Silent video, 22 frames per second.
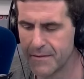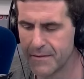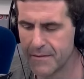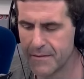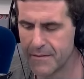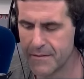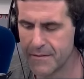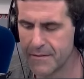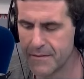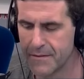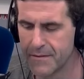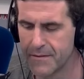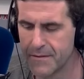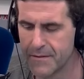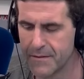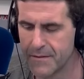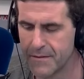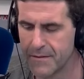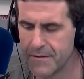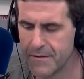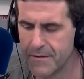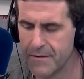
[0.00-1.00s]

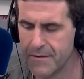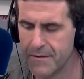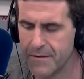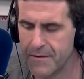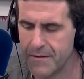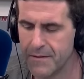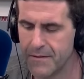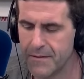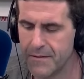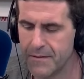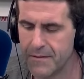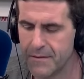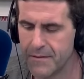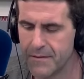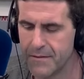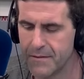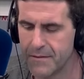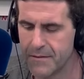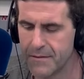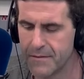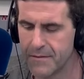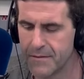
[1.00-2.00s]

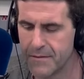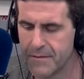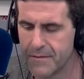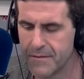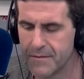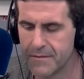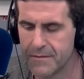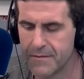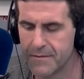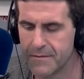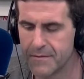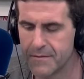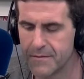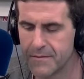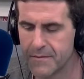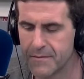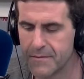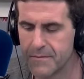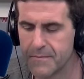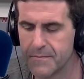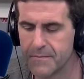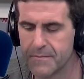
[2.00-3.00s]

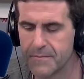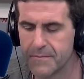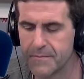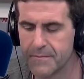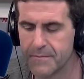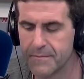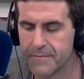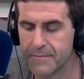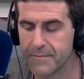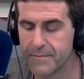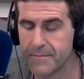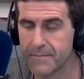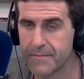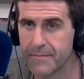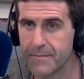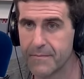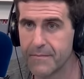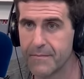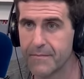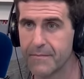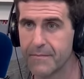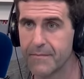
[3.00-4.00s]

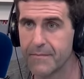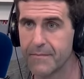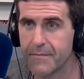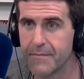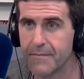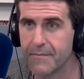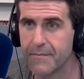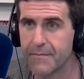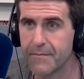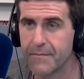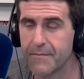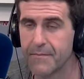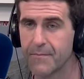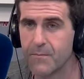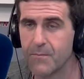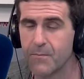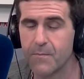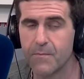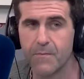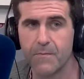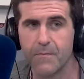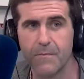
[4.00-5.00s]

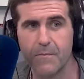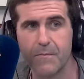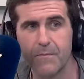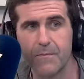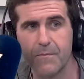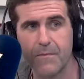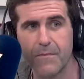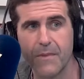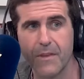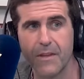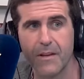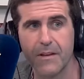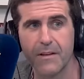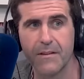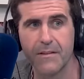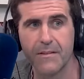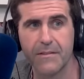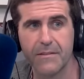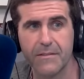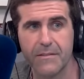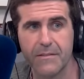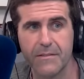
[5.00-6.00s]

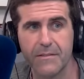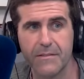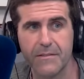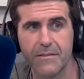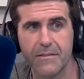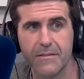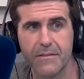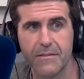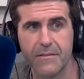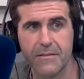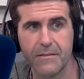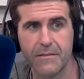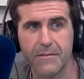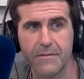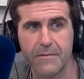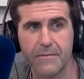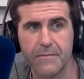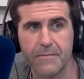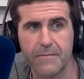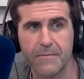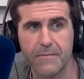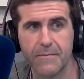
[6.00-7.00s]

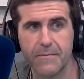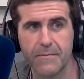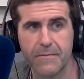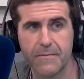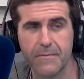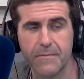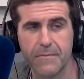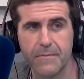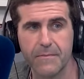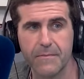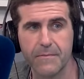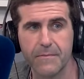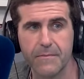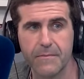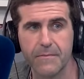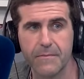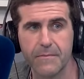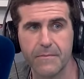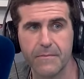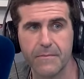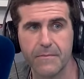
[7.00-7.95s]
No words are spoken by the person on screen.